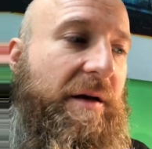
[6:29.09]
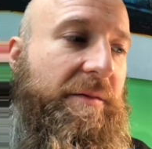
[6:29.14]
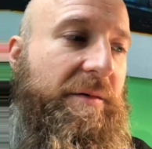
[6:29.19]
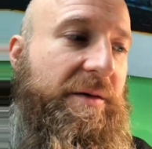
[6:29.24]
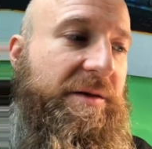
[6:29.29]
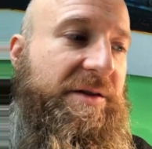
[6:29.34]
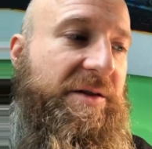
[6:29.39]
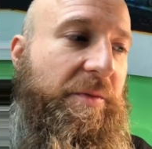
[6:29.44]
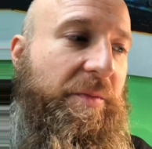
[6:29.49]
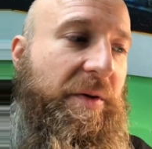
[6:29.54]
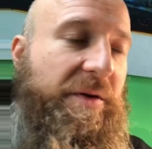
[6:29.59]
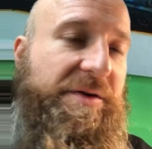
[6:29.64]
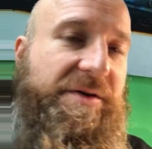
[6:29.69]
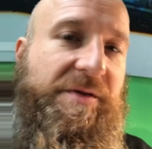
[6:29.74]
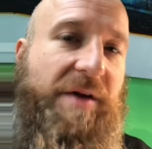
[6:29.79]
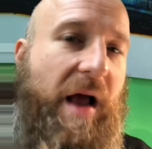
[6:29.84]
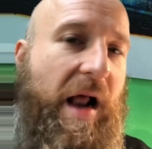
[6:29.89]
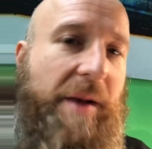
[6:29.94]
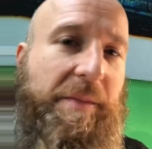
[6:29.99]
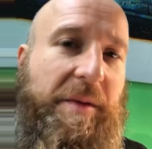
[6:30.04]
supposed
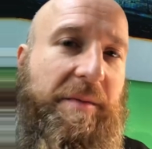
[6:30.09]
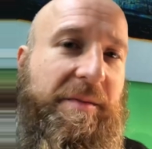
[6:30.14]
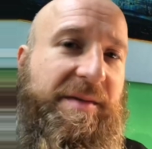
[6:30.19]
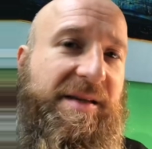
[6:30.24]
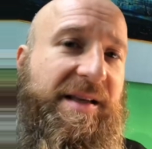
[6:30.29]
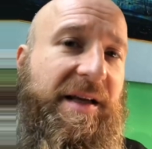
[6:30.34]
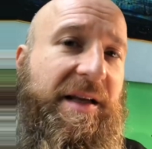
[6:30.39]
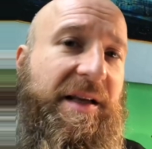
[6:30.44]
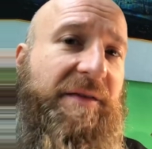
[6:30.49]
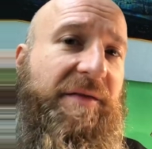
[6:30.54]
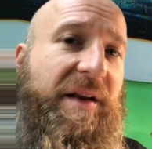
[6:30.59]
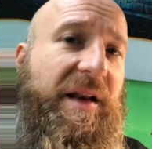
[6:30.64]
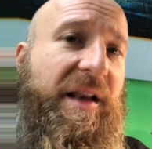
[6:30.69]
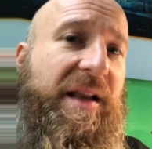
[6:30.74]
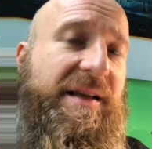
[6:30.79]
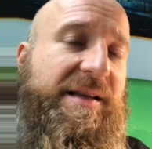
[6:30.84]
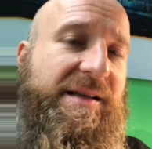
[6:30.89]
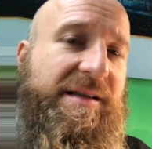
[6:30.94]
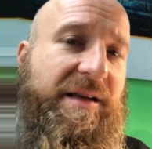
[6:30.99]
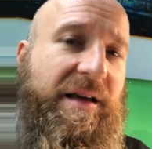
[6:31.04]
to help him is not even
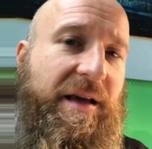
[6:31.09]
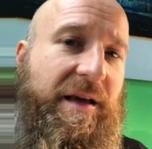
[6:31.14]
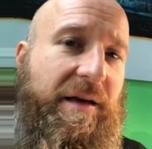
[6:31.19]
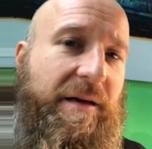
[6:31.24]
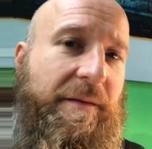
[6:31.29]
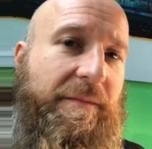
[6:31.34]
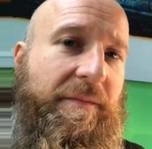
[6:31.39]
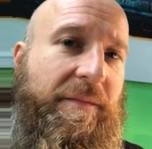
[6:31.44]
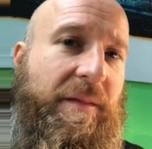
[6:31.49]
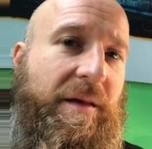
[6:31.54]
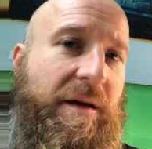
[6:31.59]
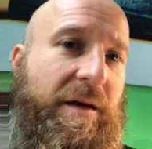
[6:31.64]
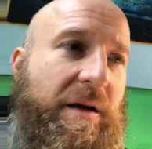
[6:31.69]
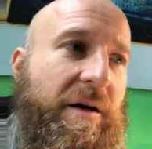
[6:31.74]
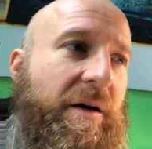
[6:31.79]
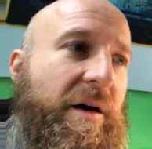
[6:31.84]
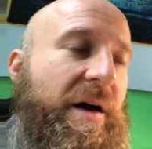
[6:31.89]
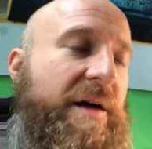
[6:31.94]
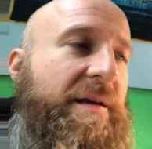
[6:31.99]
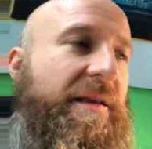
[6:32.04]
listening. You
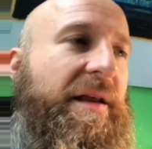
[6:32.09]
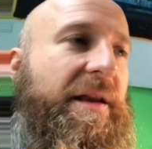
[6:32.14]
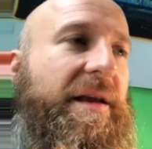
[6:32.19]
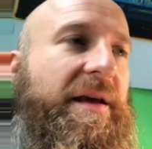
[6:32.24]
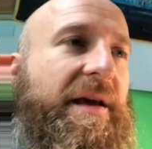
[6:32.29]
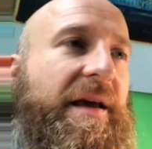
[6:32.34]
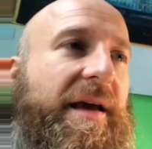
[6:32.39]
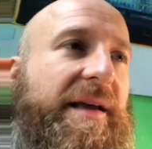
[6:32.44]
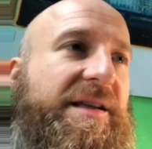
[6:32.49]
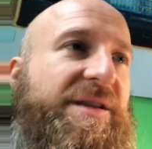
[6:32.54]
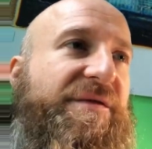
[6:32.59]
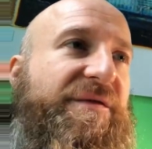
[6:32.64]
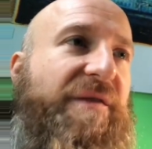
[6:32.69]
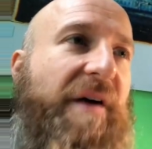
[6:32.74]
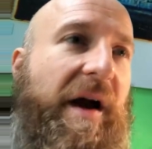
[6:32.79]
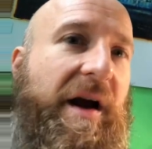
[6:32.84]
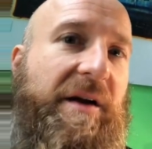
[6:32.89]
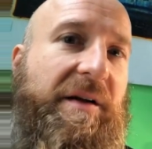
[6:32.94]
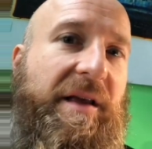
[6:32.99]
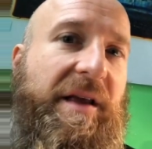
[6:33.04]
know, then he gets
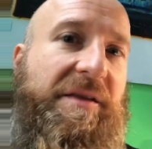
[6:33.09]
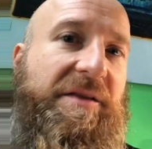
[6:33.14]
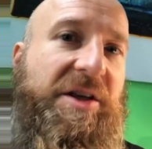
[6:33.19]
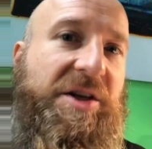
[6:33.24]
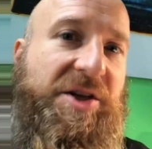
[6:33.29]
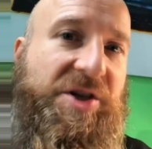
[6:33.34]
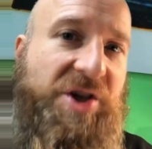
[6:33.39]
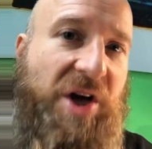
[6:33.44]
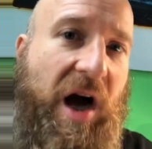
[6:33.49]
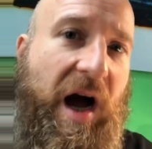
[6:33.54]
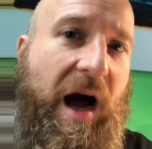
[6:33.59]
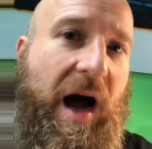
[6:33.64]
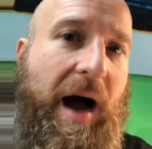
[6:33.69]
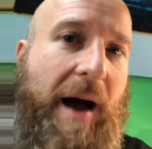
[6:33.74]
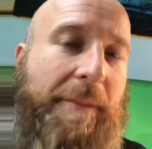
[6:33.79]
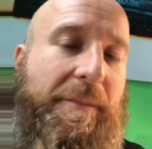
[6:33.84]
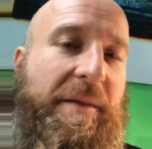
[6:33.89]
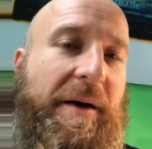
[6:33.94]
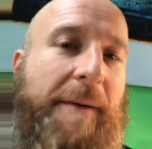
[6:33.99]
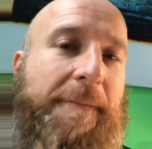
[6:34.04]
fired at the
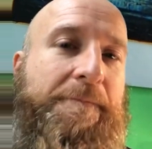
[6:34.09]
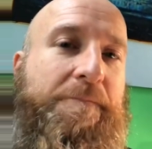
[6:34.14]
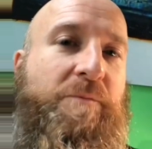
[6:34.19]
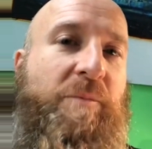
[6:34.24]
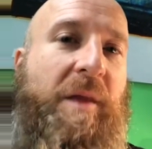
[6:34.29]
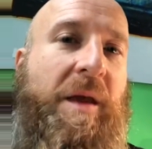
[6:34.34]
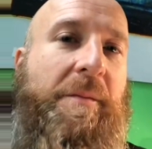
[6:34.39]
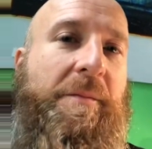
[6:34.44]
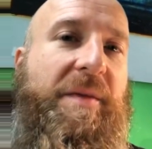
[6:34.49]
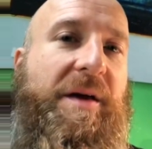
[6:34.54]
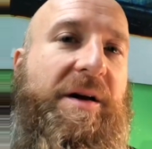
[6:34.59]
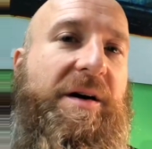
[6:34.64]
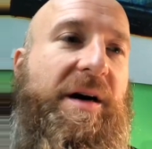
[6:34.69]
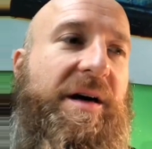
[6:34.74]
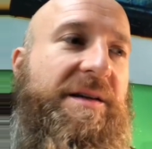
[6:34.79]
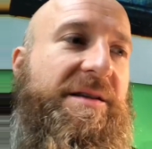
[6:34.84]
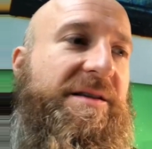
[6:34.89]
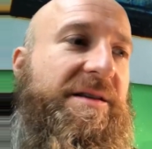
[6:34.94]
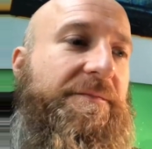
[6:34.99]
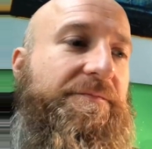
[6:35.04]
job
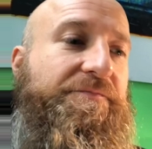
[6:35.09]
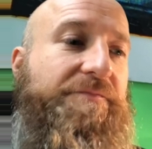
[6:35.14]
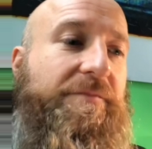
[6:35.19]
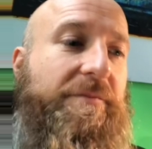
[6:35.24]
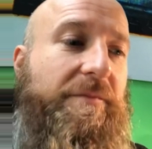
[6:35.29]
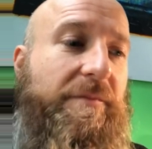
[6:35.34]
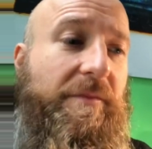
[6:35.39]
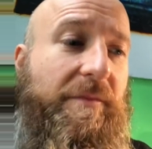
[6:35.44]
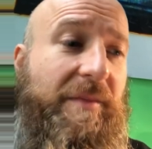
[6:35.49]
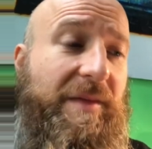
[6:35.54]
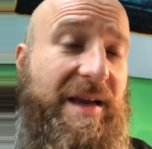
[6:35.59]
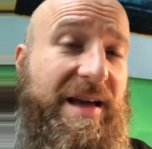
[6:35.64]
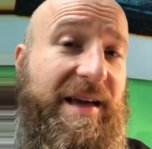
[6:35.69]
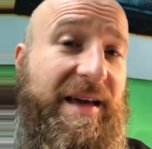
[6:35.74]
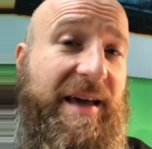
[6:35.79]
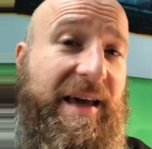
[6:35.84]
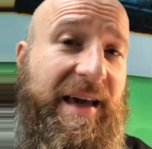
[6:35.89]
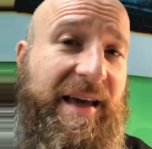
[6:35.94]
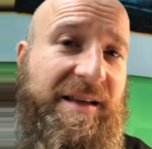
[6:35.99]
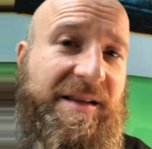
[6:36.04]
because
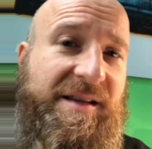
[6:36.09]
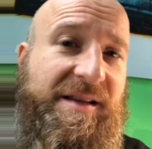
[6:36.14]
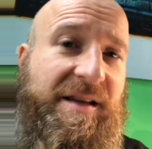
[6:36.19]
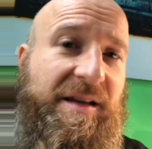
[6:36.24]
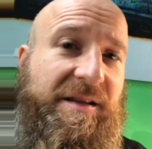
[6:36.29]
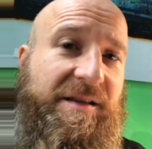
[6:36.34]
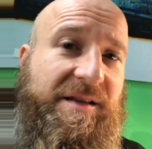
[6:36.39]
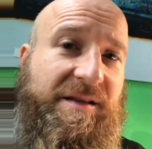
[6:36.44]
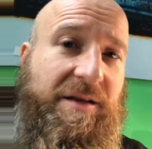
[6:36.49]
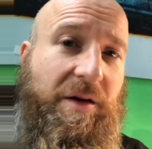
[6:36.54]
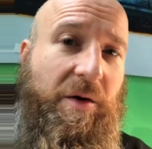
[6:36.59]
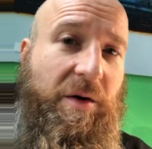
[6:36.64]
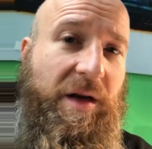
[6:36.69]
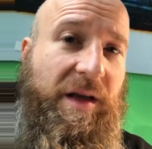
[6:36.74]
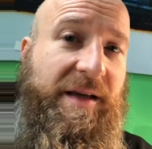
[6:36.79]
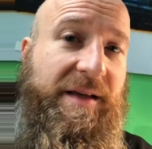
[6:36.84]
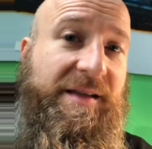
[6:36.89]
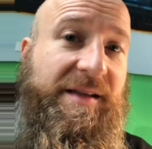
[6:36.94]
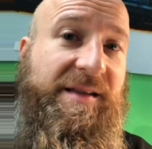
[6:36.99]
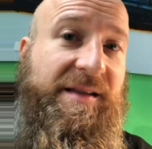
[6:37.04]
kids stole
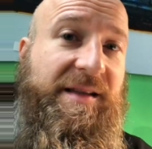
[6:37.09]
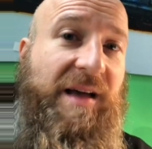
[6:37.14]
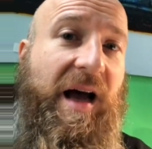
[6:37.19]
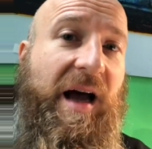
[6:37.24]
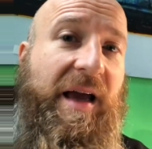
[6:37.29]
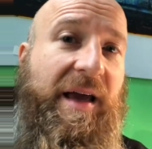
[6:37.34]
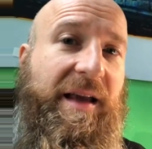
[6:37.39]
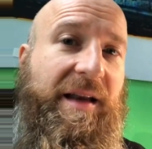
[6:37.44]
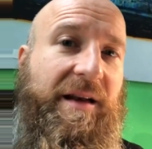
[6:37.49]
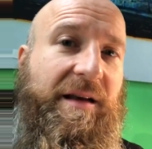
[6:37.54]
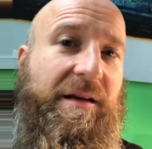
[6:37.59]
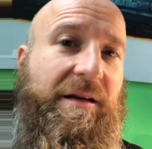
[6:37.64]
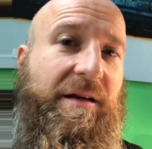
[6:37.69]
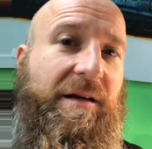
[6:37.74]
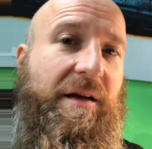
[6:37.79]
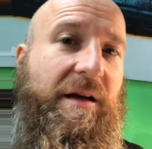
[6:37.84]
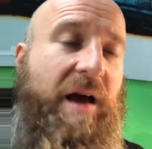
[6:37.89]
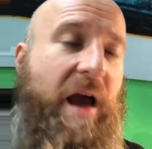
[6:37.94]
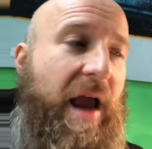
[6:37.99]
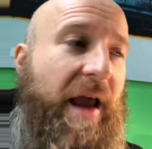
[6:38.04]
his sign.
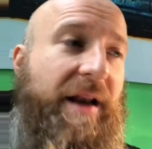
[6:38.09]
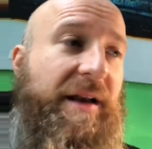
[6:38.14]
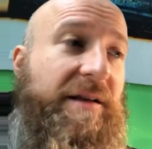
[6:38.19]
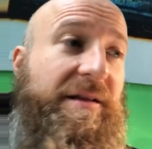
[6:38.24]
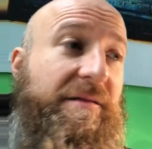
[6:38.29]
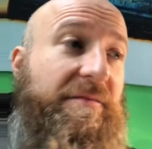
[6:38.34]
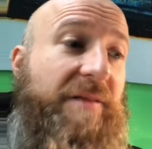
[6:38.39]
And